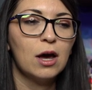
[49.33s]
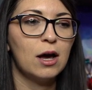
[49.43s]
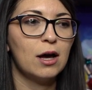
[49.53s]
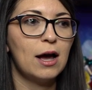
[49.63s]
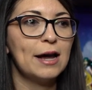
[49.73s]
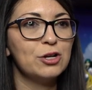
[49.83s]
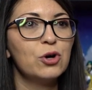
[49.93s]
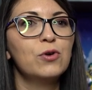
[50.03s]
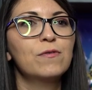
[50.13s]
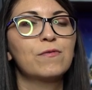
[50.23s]
Uh, I
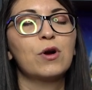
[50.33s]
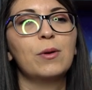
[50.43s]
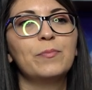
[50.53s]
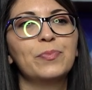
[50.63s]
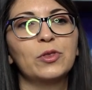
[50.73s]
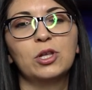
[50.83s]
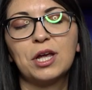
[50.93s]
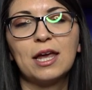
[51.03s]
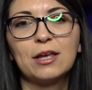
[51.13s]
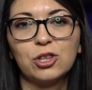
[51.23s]
know from
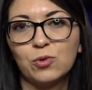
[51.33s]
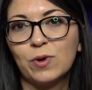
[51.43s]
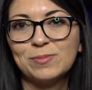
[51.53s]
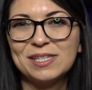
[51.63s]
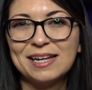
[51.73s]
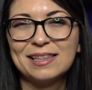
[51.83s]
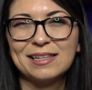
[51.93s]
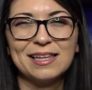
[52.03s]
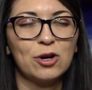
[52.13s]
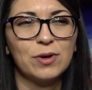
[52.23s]
looking at their website
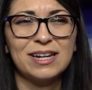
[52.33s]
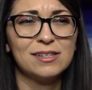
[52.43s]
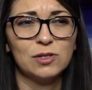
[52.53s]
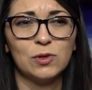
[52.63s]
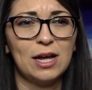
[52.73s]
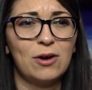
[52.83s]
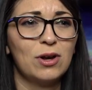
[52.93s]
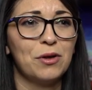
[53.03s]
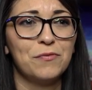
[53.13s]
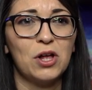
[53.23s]
that they already sold
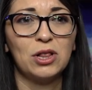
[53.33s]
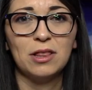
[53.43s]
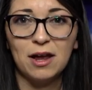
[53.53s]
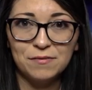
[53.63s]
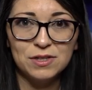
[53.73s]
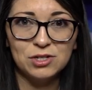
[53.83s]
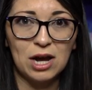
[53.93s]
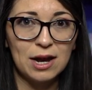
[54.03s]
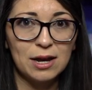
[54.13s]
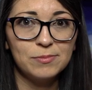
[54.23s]
out of a lot of the
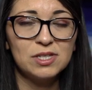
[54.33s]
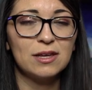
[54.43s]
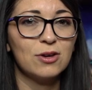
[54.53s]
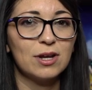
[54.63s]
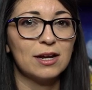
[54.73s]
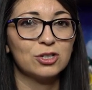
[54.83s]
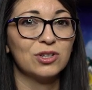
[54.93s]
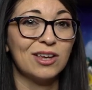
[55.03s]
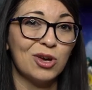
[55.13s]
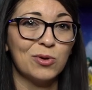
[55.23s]
times that you can
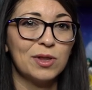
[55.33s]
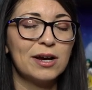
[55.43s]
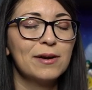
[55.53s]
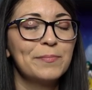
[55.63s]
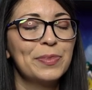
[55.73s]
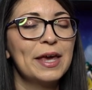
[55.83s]
actually go there.